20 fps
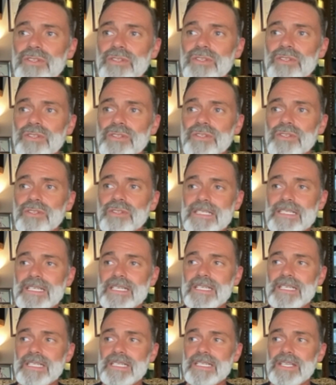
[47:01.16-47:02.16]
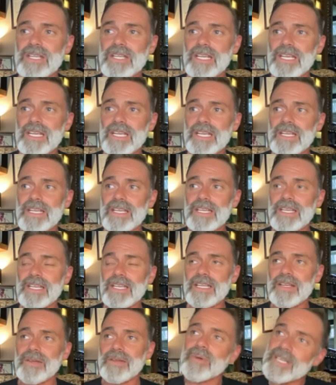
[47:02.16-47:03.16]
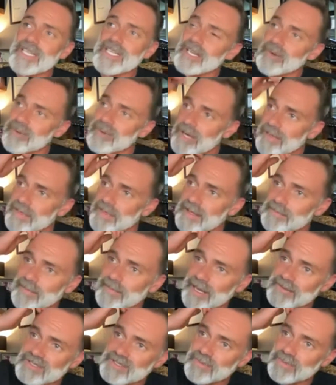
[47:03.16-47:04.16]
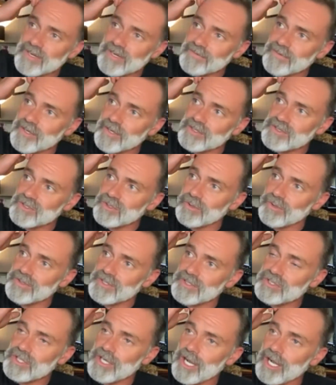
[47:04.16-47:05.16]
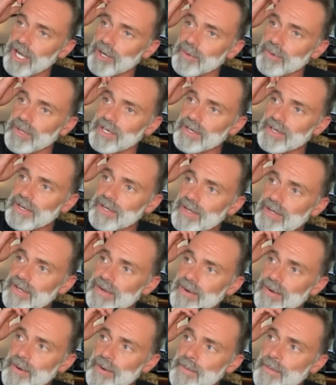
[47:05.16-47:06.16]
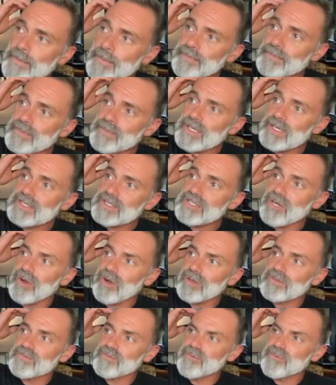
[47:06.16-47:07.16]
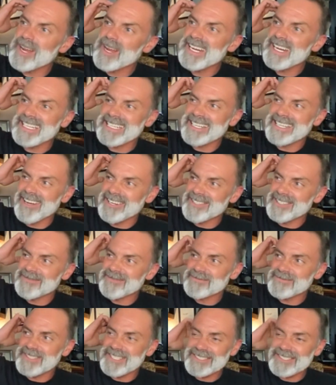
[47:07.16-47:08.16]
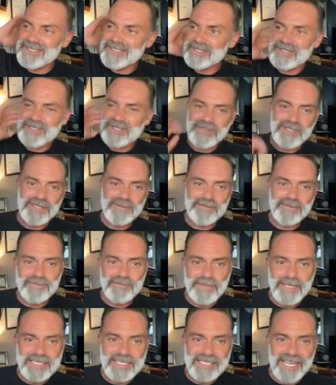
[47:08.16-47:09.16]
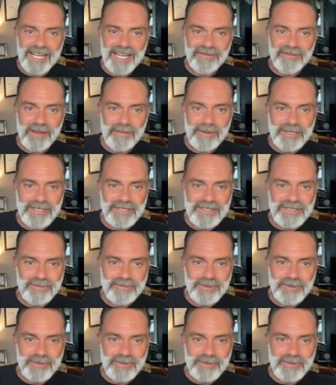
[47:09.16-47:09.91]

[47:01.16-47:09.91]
Billy. You know, when I think back to when I first joined the show and Todd really kind of just took the piss out of him and